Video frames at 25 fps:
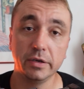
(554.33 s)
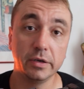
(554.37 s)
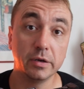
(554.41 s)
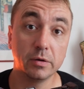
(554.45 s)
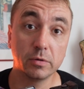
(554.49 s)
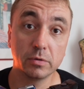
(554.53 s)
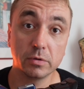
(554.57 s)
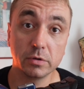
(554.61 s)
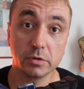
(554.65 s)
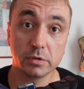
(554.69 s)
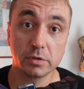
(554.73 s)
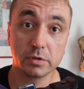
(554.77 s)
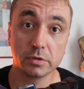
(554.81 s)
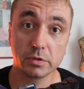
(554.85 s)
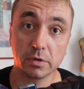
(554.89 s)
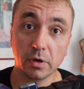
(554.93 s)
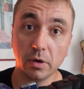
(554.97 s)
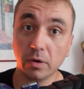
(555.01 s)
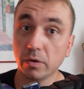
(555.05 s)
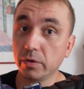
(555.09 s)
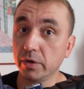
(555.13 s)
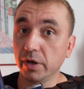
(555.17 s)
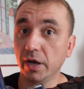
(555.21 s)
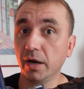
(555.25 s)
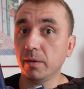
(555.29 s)
euros
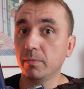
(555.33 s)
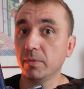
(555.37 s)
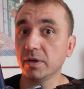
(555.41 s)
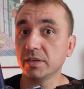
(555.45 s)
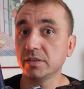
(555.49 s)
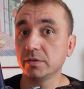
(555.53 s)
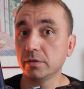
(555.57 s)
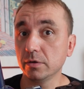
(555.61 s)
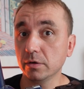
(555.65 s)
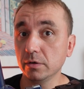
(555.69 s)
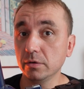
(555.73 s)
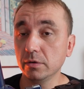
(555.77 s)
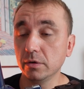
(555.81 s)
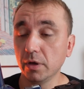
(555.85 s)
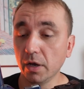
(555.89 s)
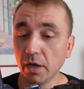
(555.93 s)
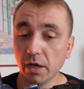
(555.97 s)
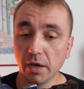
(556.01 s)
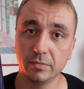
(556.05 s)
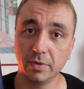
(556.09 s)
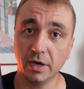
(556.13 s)
on Amazon,